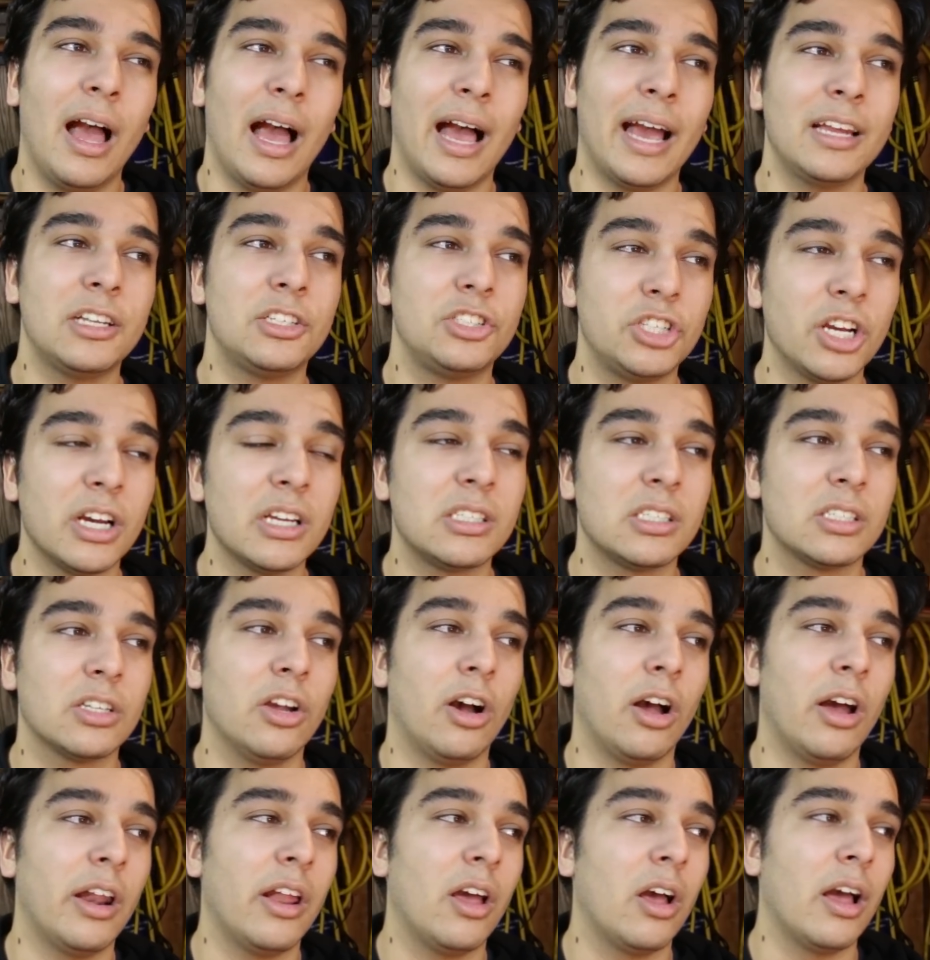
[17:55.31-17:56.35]
I just
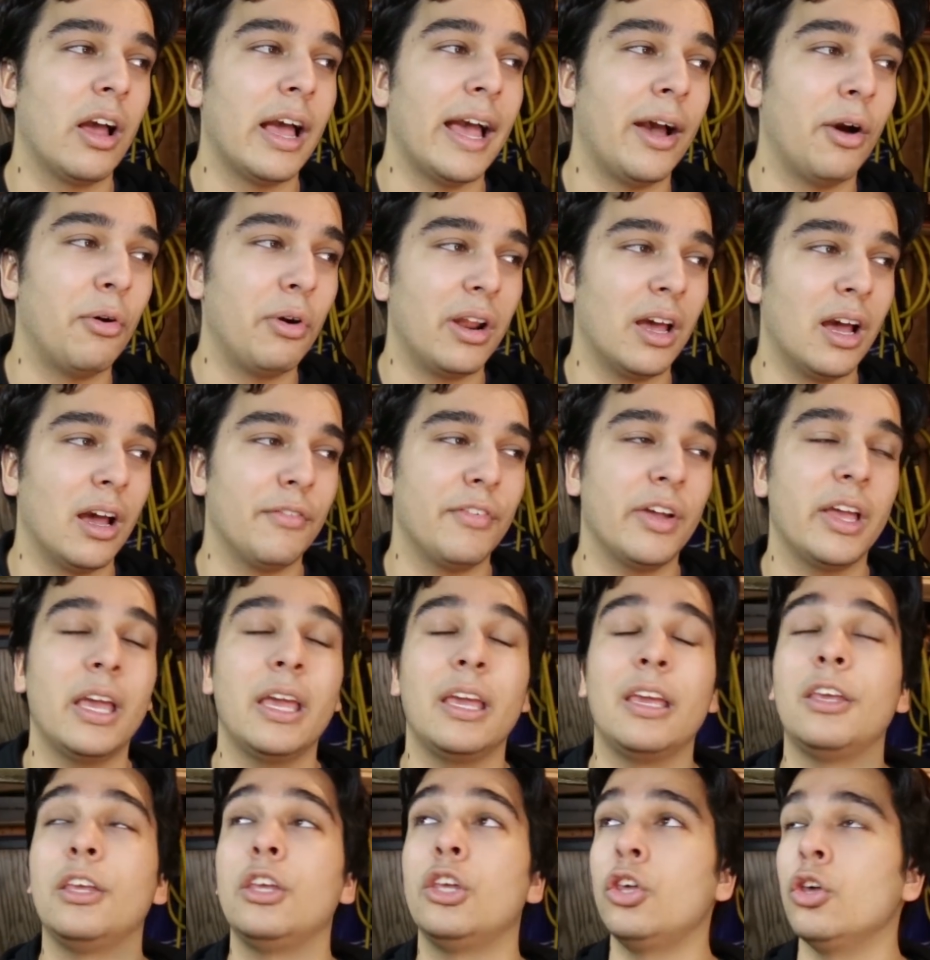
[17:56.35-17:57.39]
got out of
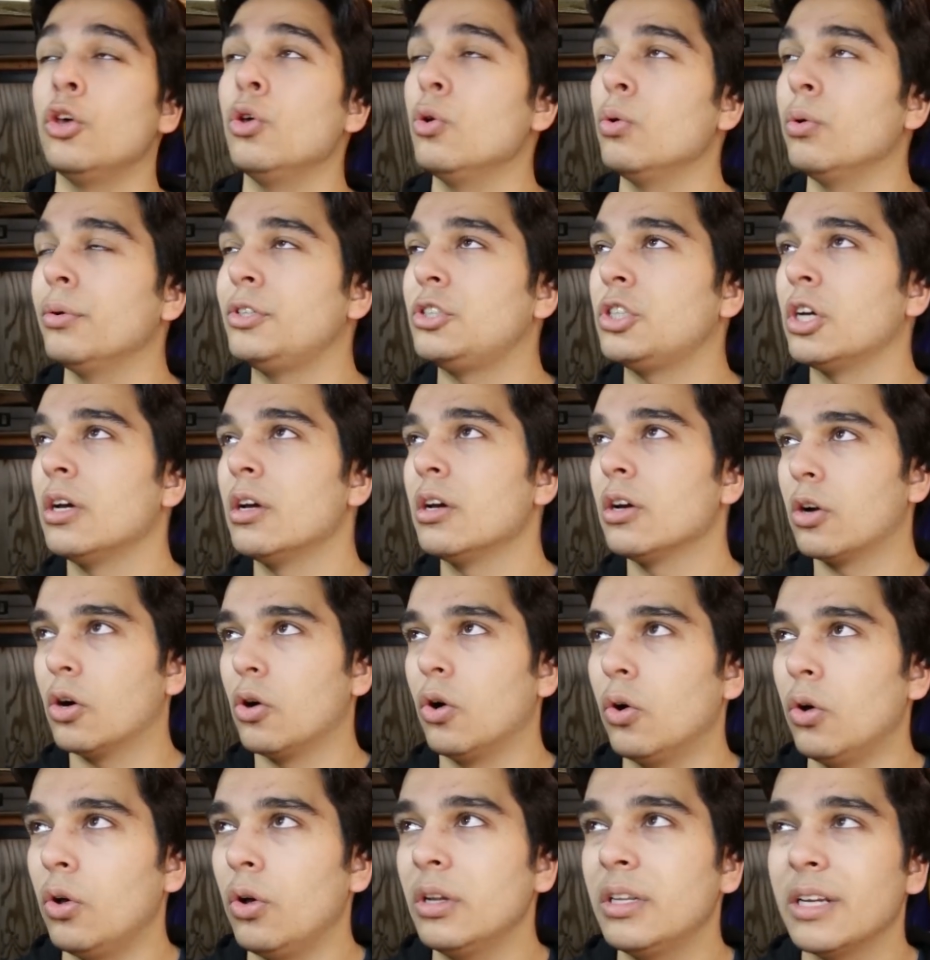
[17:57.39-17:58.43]
a huge
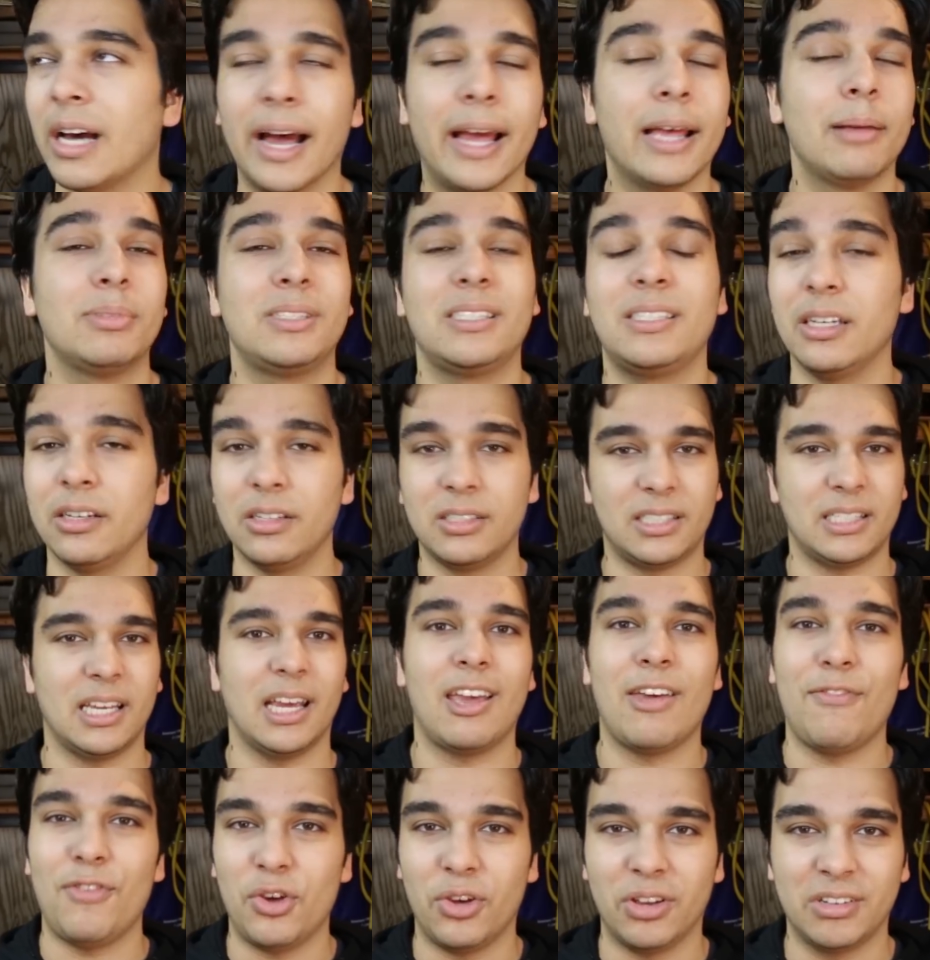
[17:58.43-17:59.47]
cold. I am still
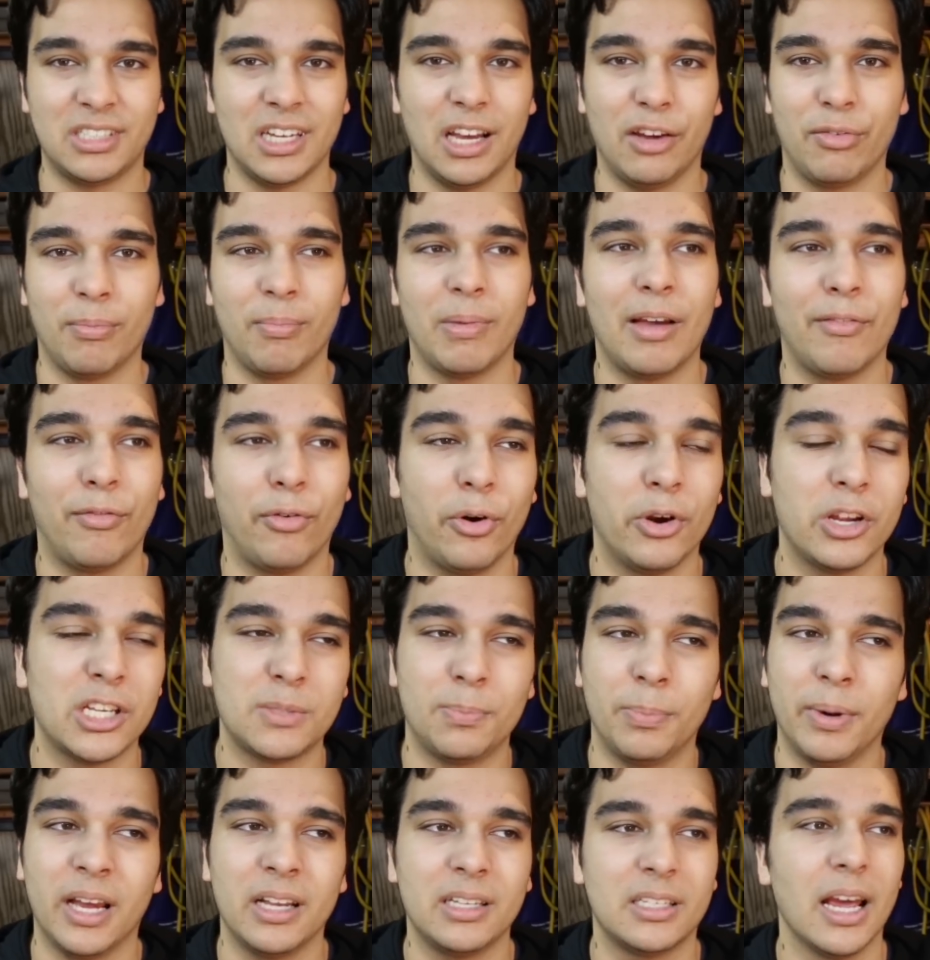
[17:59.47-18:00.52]
sick, if you can tell from my voice,
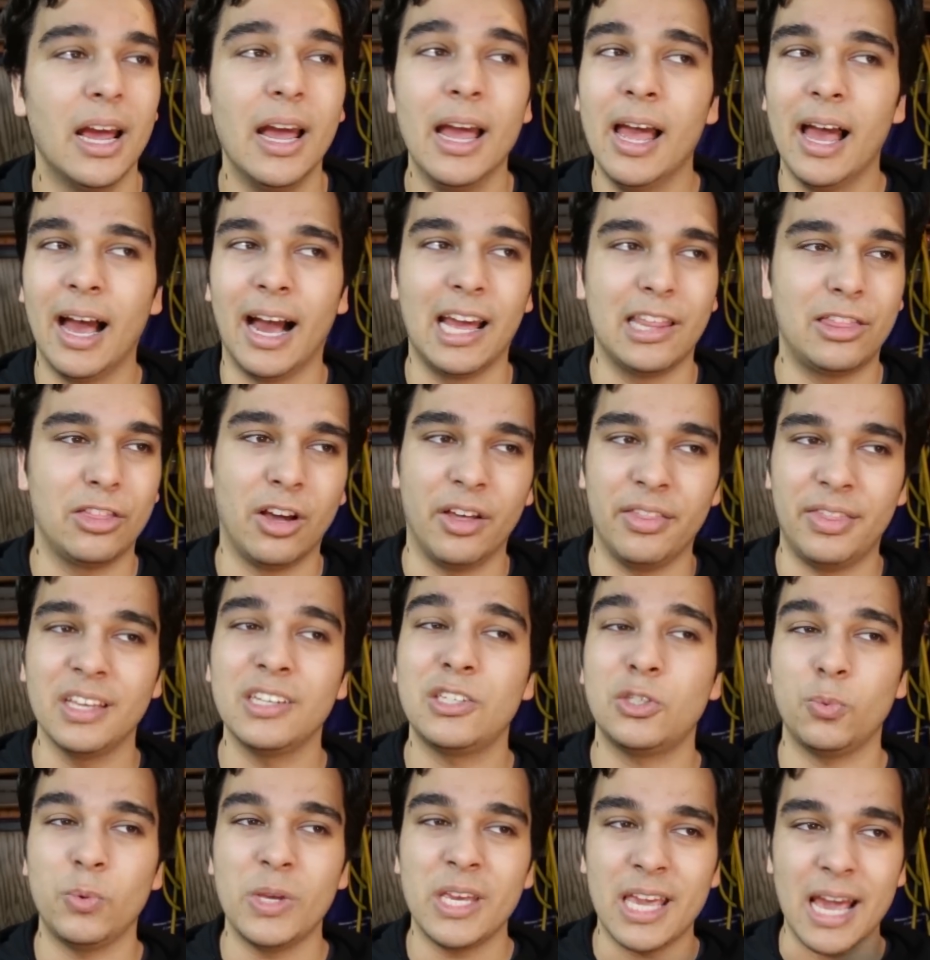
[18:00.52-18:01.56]
but I thought
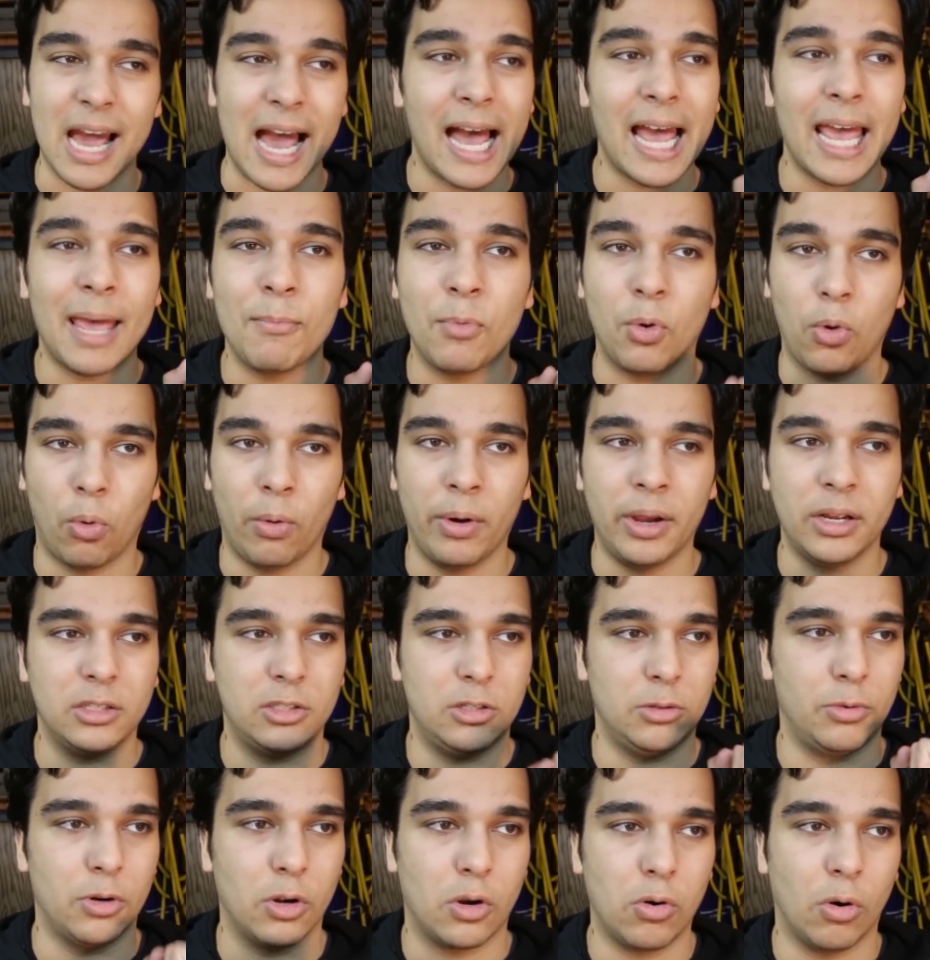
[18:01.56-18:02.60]
this week I am going
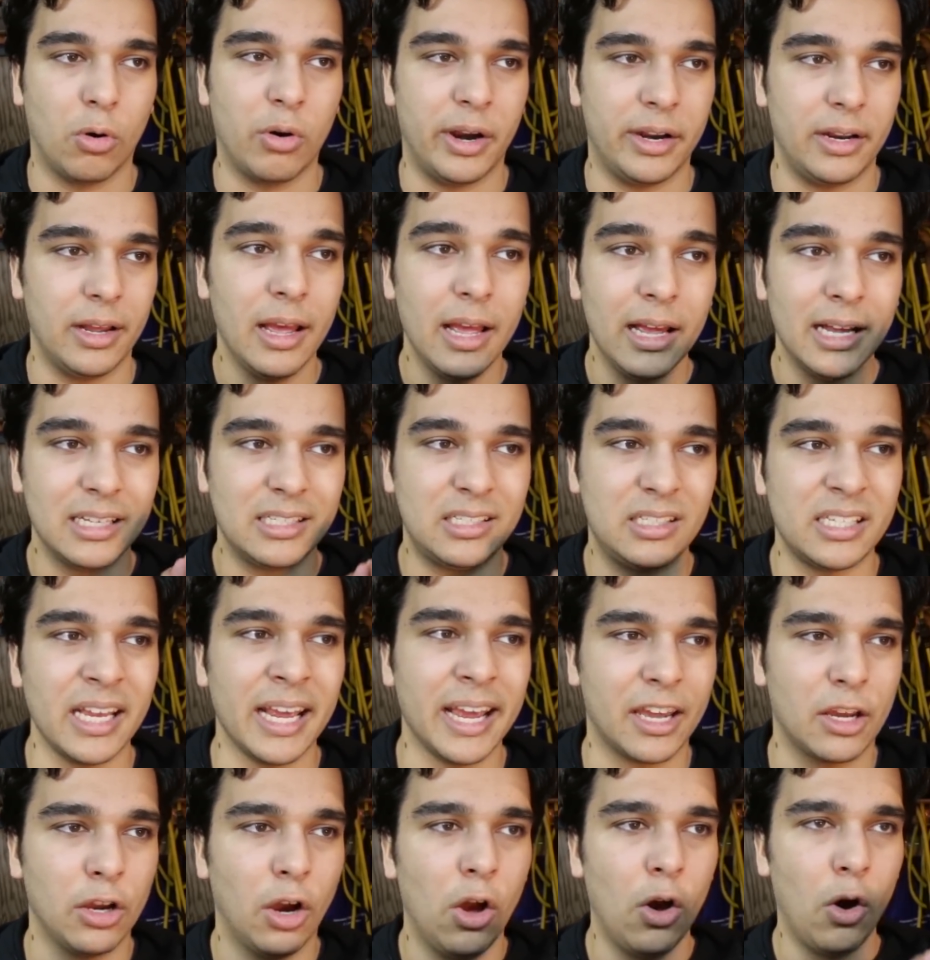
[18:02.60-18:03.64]
to record
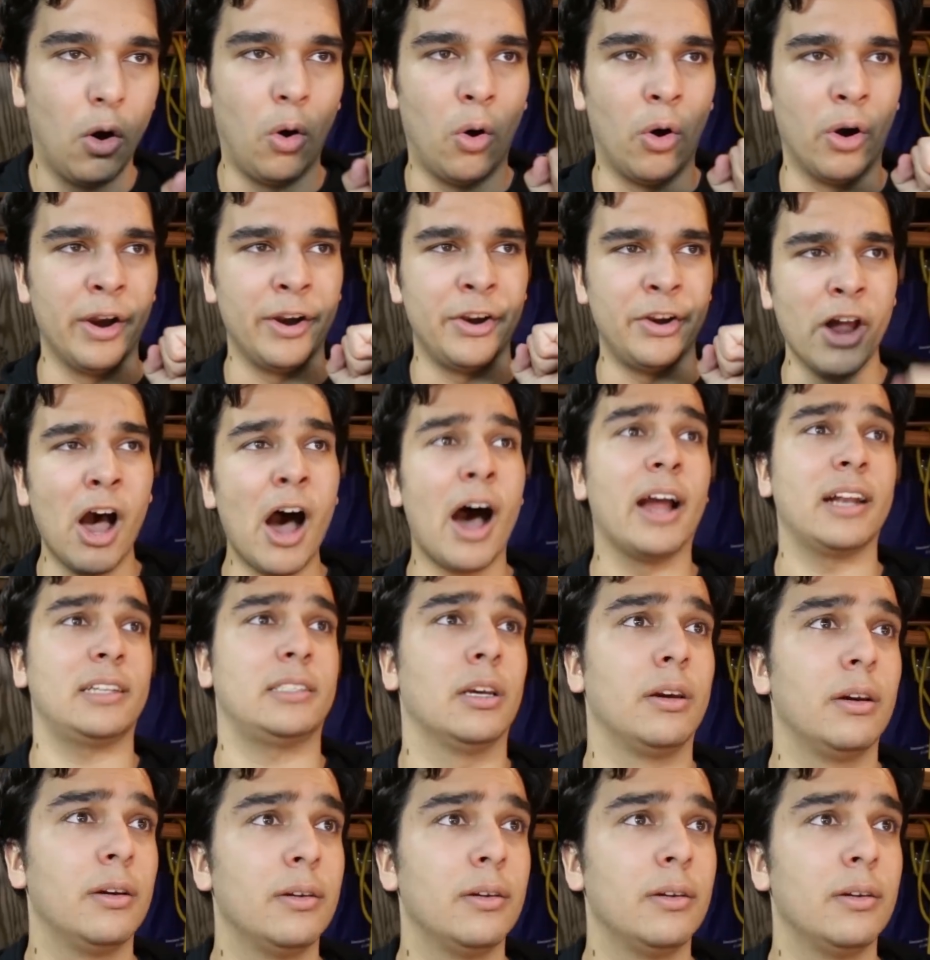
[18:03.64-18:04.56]
sick or not